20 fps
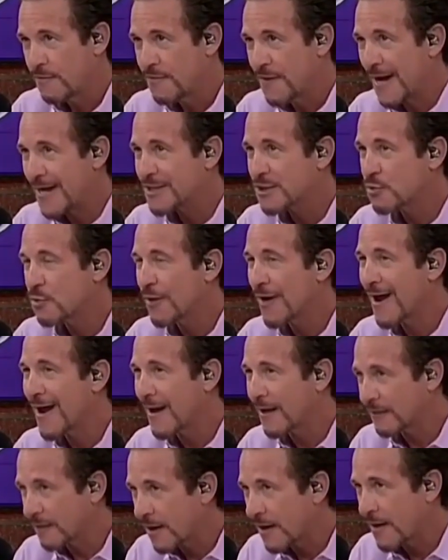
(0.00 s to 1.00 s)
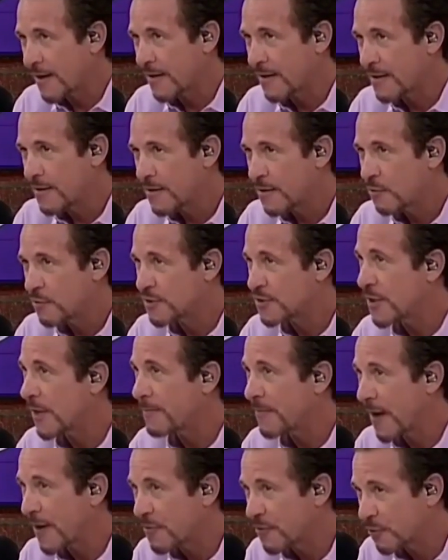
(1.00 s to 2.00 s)
That's when LA was
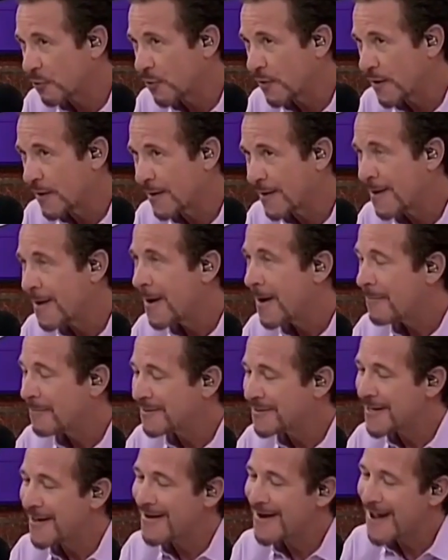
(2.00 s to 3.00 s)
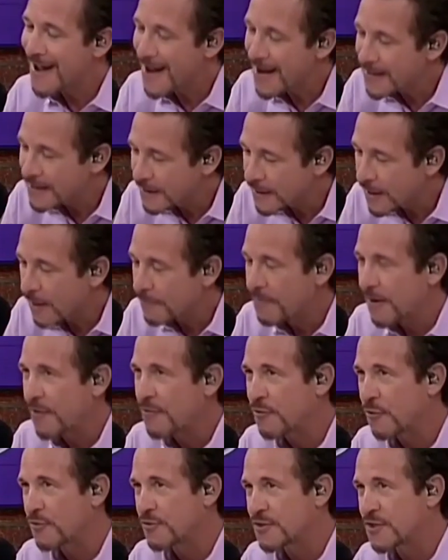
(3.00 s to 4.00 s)
up by three, but then ended up by
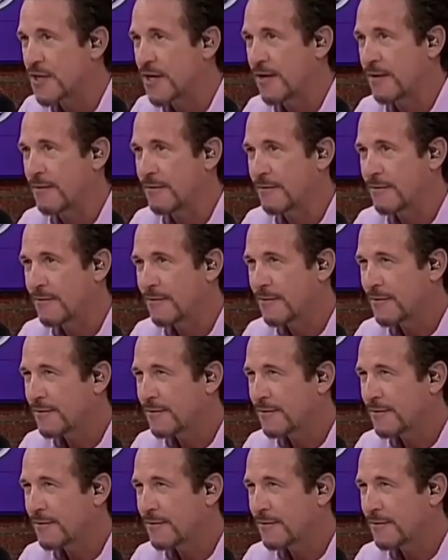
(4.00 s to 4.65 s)
13.